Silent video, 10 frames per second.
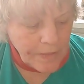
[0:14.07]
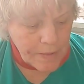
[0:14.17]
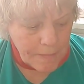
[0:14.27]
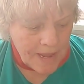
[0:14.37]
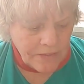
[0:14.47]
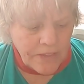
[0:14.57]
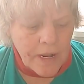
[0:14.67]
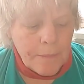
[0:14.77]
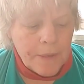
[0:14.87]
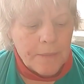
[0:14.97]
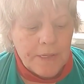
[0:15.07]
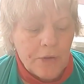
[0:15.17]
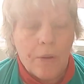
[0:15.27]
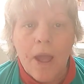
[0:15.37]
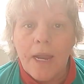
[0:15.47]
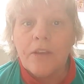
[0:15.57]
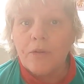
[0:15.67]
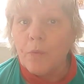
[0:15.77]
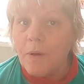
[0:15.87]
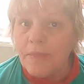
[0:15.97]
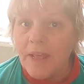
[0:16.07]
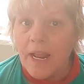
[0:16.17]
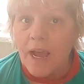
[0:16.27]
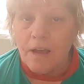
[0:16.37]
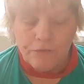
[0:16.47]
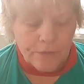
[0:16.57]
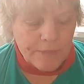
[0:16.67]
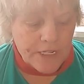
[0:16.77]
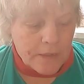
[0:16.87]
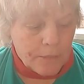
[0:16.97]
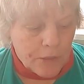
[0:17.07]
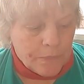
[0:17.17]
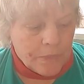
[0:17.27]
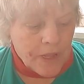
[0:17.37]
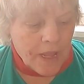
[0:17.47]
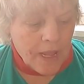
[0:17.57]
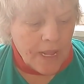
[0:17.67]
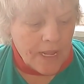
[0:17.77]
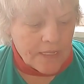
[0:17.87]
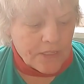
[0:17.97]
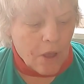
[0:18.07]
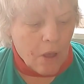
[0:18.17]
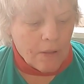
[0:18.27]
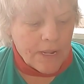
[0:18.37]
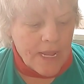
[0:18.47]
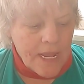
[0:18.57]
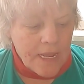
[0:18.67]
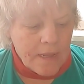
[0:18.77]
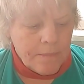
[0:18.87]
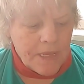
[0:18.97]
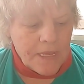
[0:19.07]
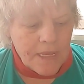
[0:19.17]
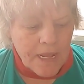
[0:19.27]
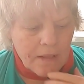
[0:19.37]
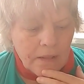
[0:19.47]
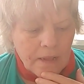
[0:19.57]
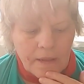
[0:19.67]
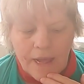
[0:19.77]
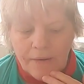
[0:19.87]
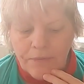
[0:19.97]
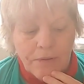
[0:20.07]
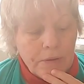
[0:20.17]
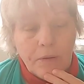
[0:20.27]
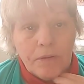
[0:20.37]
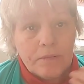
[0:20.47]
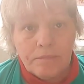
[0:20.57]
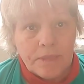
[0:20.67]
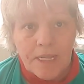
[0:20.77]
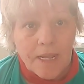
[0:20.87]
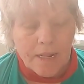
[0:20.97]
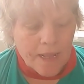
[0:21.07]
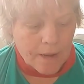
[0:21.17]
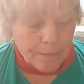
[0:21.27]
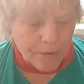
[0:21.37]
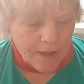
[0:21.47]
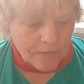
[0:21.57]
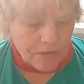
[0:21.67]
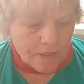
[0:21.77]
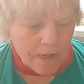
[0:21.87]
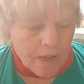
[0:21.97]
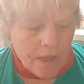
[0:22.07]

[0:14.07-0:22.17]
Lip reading: The mask that I'm going to be trying is one that I got from Temu. It's called a Heme Eo. I don't know exactly how to pronounce it.